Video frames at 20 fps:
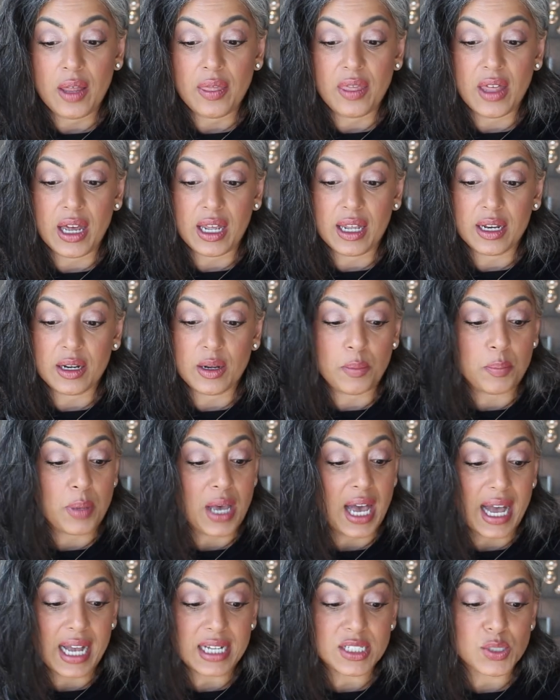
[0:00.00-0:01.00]
then
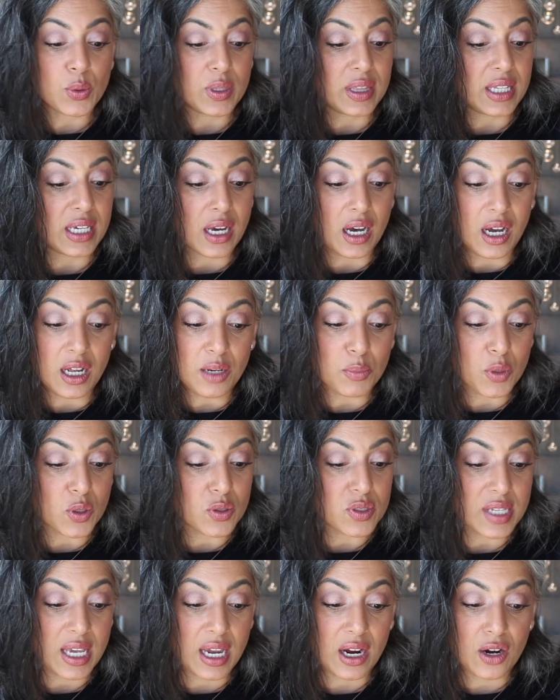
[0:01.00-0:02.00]
packed with the
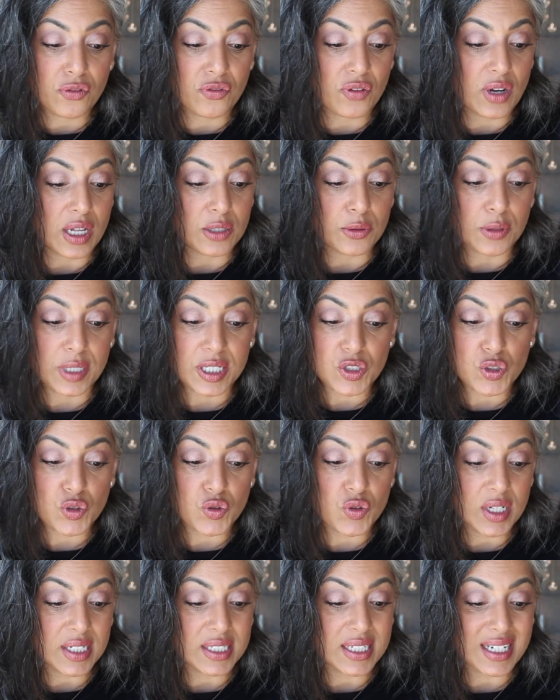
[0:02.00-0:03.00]
utmost care following
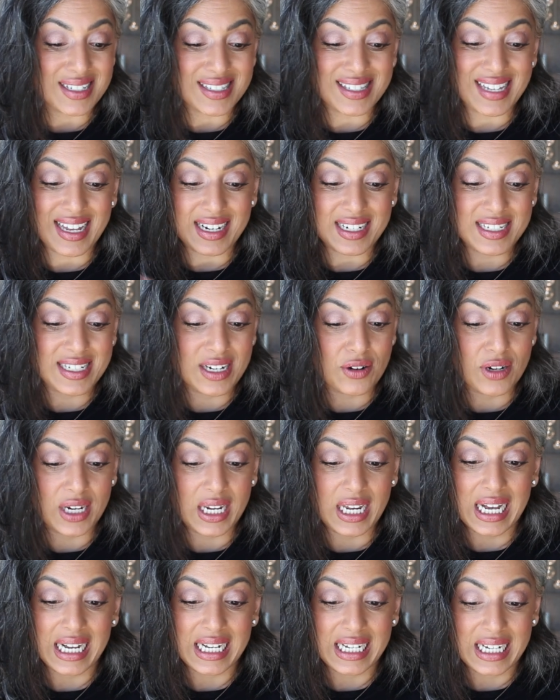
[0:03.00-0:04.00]
strict
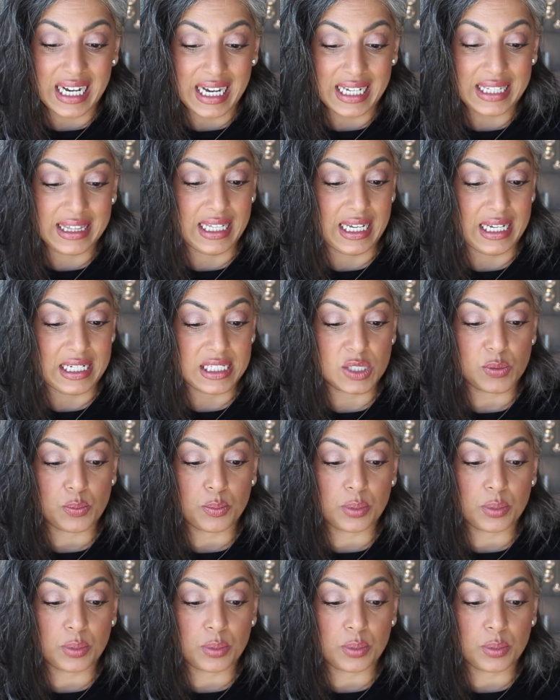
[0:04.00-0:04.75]
sanitary guidelines.